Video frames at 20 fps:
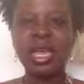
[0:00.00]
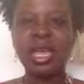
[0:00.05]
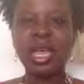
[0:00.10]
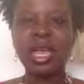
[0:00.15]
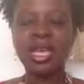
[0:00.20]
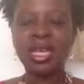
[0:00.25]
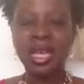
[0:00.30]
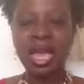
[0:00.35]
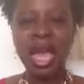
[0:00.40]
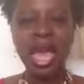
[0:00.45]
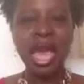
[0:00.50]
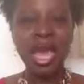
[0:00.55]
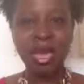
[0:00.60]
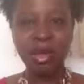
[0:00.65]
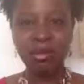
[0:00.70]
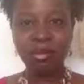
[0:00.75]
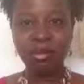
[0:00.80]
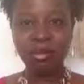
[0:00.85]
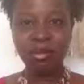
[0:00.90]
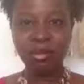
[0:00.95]
And I
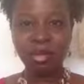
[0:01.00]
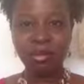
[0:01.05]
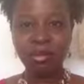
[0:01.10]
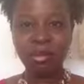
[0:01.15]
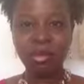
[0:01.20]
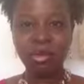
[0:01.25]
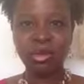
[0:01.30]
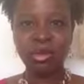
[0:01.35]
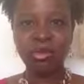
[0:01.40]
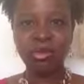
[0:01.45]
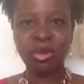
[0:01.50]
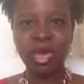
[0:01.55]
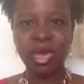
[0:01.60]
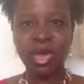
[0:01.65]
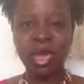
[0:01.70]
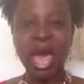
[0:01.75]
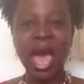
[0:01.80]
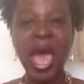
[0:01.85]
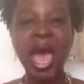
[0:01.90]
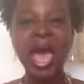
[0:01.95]
remember you,
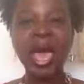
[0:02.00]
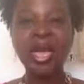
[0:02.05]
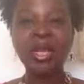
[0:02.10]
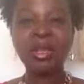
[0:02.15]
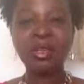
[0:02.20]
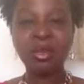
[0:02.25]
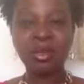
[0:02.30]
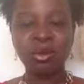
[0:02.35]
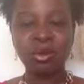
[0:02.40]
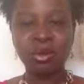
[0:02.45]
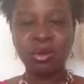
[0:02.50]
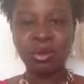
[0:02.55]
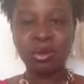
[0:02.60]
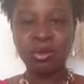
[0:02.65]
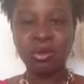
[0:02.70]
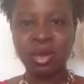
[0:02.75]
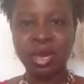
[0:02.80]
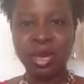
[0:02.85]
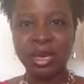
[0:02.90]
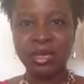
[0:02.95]
I know
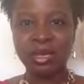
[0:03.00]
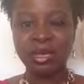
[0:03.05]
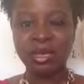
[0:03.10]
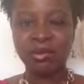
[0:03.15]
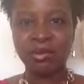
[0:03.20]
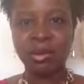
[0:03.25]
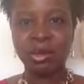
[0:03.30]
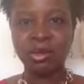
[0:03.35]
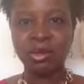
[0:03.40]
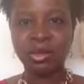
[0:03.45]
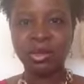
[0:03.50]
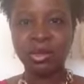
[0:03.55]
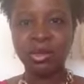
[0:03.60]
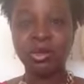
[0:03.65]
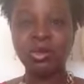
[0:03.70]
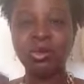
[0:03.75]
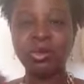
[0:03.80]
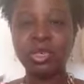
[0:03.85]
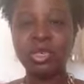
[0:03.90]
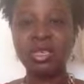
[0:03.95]
you as the person
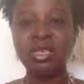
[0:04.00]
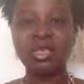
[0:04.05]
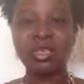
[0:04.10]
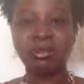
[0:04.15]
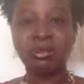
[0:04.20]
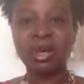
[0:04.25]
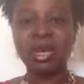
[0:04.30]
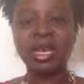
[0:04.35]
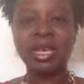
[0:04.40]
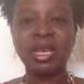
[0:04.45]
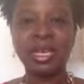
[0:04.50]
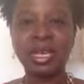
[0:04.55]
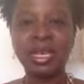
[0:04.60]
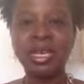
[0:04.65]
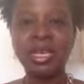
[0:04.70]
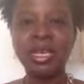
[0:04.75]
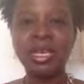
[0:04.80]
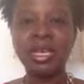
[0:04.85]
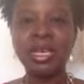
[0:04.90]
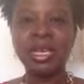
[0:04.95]
who took the mic
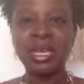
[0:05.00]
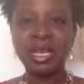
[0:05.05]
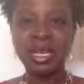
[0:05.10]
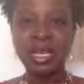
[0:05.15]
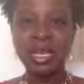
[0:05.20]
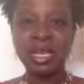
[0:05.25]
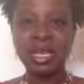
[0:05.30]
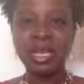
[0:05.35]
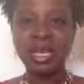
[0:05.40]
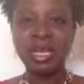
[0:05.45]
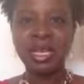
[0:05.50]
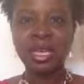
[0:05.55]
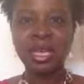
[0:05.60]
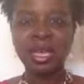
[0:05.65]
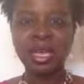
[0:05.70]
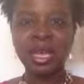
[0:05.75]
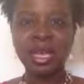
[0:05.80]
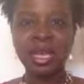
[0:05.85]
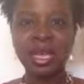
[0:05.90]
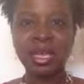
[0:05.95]

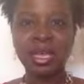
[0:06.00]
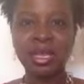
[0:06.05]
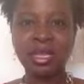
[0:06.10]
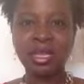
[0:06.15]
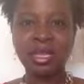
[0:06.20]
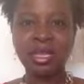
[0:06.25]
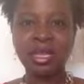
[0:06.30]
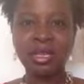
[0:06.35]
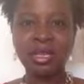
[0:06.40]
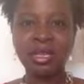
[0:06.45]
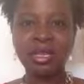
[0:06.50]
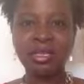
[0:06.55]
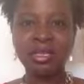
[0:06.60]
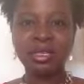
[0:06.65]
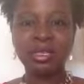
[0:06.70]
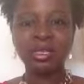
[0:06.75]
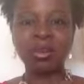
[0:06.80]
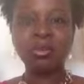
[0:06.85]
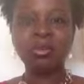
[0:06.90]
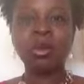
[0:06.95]
and
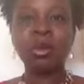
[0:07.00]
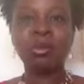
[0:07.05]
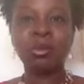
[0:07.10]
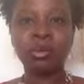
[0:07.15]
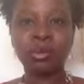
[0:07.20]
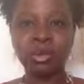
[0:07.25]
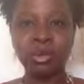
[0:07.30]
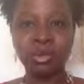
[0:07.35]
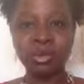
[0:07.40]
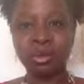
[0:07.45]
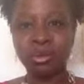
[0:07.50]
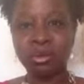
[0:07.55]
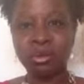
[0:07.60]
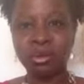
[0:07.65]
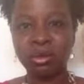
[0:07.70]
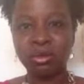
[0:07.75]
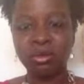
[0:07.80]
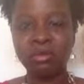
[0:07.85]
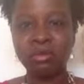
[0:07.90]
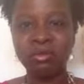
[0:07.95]
sent ripples to the
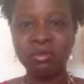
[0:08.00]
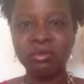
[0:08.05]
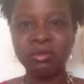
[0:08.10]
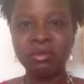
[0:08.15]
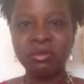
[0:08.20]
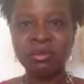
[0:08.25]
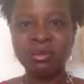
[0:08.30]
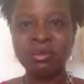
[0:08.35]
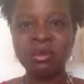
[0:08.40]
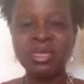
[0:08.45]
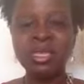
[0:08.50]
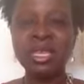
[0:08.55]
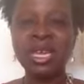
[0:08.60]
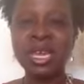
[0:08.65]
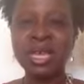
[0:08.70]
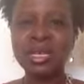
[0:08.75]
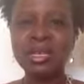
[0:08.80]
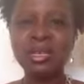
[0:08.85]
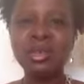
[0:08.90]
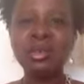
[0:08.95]
room.
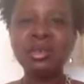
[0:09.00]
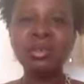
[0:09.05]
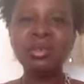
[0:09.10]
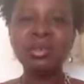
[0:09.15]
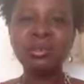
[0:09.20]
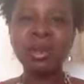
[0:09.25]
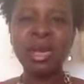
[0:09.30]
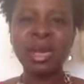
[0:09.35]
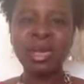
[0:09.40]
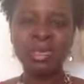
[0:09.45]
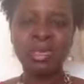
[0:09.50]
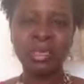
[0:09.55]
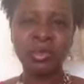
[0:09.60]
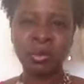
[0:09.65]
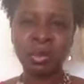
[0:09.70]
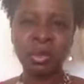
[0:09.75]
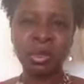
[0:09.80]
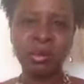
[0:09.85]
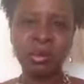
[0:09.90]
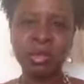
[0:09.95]
I know you as the
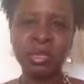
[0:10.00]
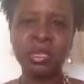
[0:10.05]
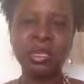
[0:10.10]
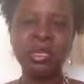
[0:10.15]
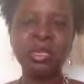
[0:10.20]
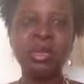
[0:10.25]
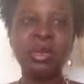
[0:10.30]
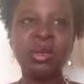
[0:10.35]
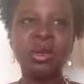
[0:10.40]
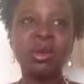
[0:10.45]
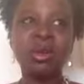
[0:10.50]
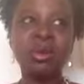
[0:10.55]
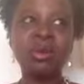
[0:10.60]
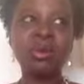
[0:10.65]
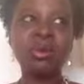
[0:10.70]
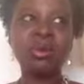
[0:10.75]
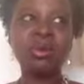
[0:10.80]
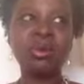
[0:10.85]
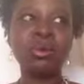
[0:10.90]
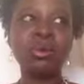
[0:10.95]
woman
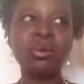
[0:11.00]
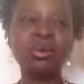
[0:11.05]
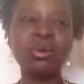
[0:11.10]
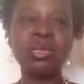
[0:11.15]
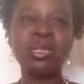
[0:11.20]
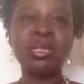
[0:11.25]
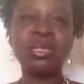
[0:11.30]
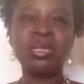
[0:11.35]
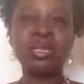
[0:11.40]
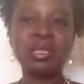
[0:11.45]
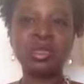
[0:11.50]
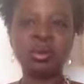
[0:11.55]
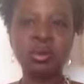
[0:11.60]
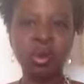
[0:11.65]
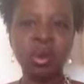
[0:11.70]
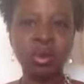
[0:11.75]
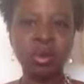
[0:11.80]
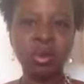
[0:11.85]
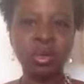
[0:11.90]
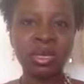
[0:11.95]
who
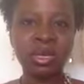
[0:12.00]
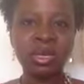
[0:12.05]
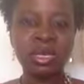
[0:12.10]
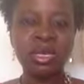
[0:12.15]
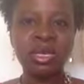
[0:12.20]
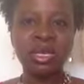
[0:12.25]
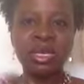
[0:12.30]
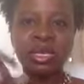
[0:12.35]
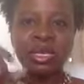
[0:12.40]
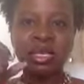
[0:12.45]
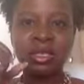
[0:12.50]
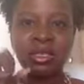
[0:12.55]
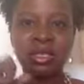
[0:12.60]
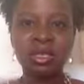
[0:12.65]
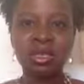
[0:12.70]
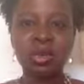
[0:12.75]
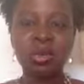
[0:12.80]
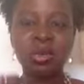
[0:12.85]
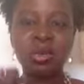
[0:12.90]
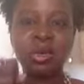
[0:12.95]
spoke
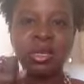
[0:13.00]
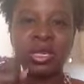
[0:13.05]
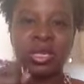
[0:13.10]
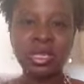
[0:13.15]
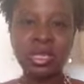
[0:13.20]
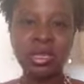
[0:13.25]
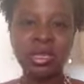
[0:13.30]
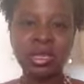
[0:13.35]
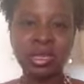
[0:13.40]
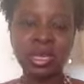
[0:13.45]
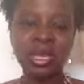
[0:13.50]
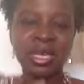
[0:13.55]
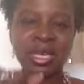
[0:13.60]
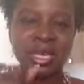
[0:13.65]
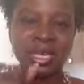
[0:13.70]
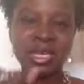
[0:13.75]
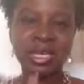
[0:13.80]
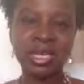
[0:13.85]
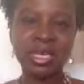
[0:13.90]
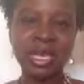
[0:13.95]
so clearly and
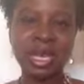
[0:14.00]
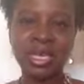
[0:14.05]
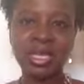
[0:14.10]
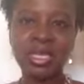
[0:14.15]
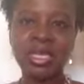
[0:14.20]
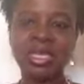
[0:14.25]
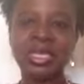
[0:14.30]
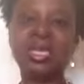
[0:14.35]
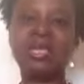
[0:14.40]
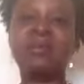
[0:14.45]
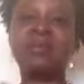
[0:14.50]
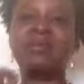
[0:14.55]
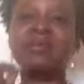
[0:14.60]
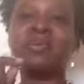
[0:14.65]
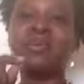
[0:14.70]
concisely